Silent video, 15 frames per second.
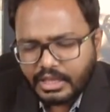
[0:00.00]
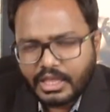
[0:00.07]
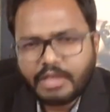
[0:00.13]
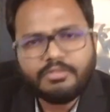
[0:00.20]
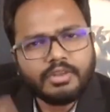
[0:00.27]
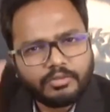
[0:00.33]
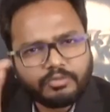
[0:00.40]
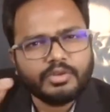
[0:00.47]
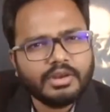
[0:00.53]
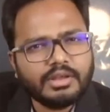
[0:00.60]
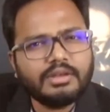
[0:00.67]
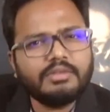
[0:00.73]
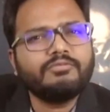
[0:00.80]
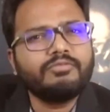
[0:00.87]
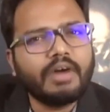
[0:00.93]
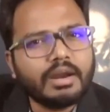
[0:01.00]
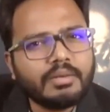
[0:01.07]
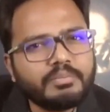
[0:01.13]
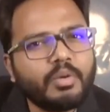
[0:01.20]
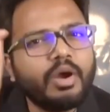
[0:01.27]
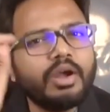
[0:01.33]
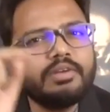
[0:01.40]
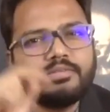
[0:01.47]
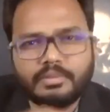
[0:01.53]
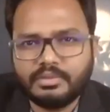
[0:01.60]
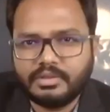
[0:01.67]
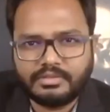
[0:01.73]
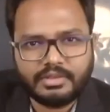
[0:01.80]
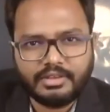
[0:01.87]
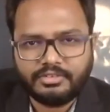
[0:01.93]
Even if you learn one point from
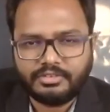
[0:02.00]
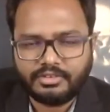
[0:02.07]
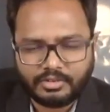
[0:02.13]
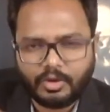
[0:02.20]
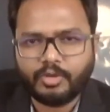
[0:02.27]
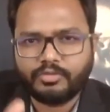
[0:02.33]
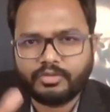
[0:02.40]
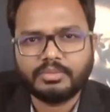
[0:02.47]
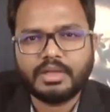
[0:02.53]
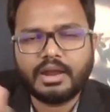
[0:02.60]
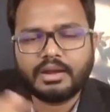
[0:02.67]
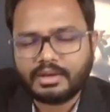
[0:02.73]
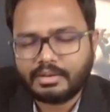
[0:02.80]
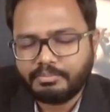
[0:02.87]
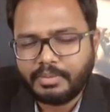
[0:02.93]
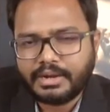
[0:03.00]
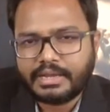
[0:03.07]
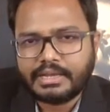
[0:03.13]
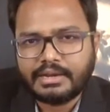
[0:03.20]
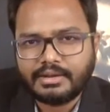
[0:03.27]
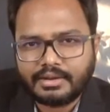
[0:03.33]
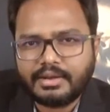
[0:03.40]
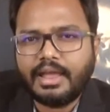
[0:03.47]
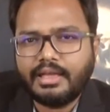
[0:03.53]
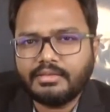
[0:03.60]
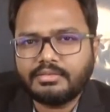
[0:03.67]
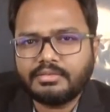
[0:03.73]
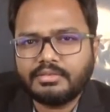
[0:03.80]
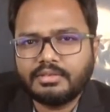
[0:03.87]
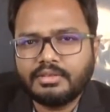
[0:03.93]
this session or from that particular
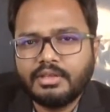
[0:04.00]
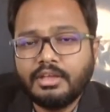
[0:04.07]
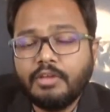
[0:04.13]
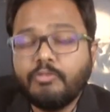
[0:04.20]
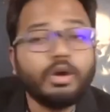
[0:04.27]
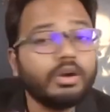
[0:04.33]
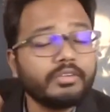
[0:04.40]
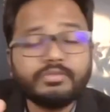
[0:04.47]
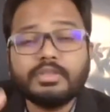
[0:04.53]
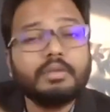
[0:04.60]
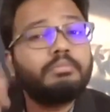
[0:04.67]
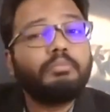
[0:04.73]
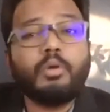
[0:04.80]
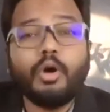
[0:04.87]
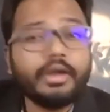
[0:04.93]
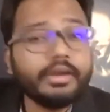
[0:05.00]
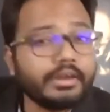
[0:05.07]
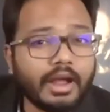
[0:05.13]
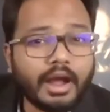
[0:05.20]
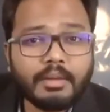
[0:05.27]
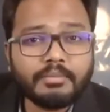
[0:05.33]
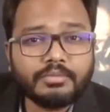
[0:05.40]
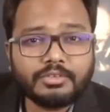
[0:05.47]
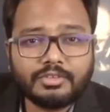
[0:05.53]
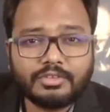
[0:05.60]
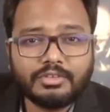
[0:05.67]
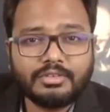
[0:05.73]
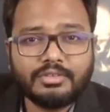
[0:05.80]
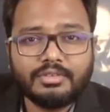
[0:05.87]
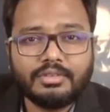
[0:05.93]
class, what if that point
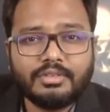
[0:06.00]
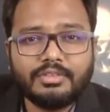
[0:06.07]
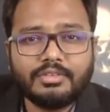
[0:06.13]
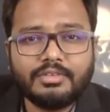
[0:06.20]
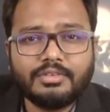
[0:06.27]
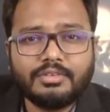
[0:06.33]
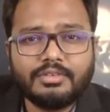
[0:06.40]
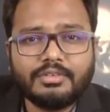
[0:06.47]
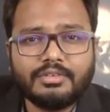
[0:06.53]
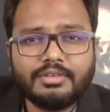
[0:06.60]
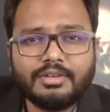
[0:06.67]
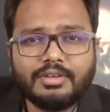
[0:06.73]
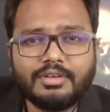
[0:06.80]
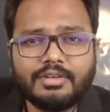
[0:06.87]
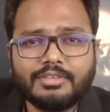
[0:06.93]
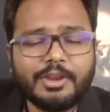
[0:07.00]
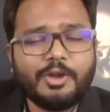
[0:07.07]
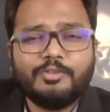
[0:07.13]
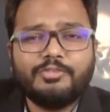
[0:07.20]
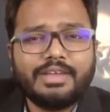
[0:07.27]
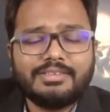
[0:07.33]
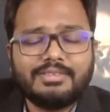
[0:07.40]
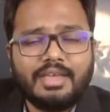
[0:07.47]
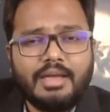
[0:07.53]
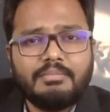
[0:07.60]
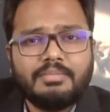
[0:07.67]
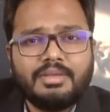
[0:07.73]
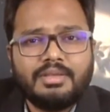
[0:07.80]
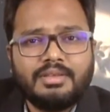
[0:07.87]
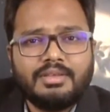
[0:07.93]
comes on the day of
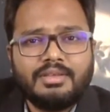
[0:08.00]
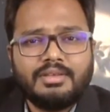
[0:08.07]
exam?